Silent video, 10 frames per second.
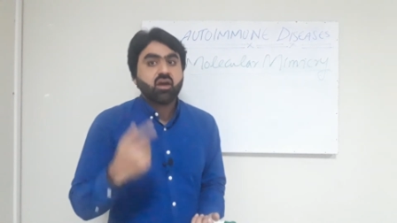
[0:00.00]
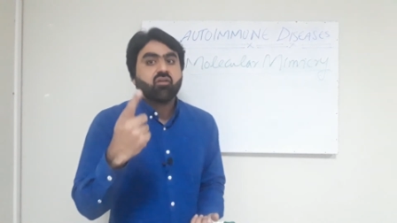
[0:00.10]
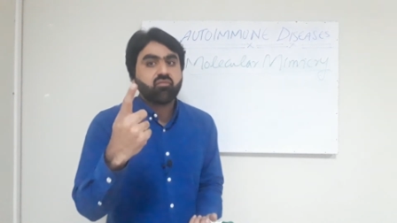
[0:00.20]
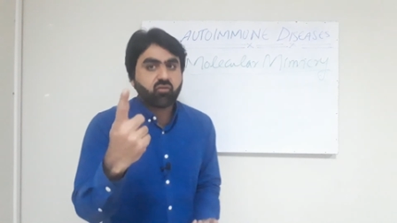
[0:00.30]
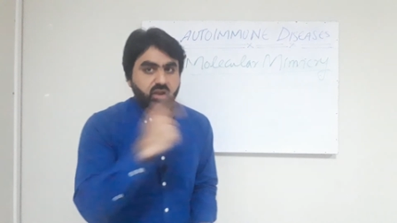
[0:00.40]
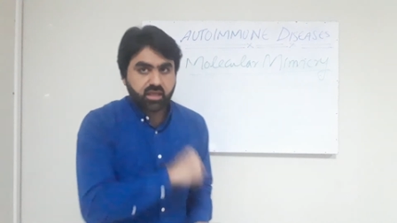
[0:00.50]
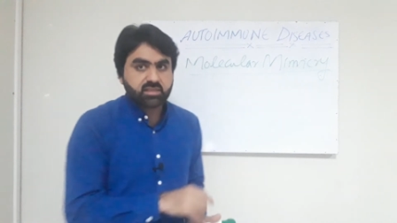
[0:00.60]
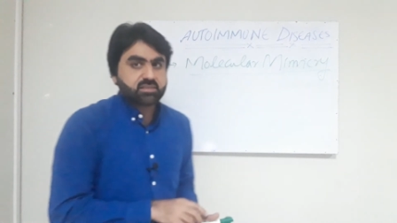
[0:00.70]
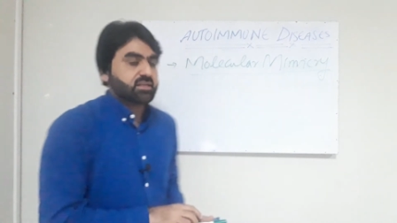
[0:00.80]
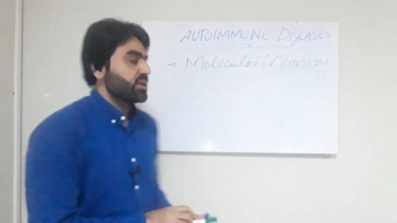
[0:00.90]
For
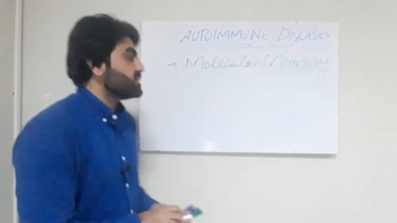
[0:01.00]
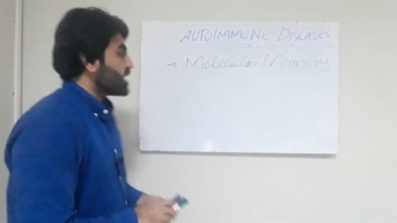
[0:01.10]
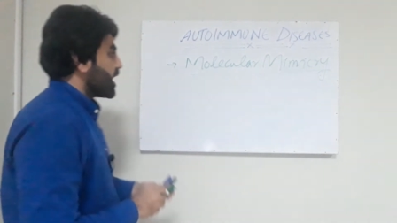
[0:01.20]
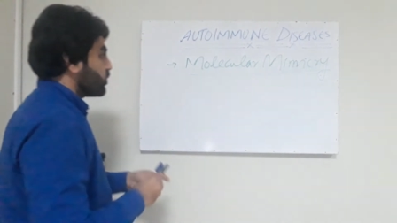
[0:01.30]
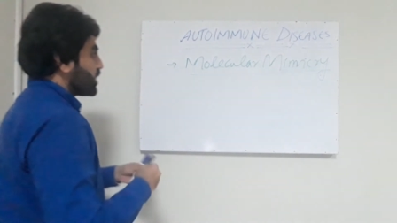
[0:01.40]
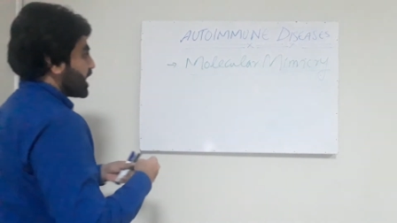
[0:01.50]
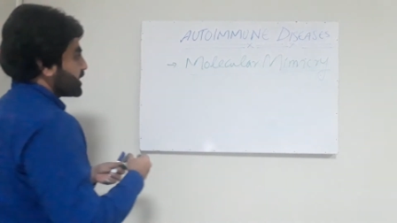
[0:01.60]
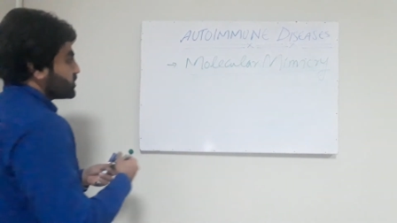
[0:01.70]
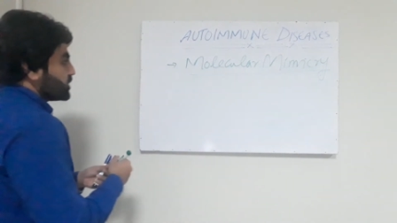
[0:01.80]
instance, I would like to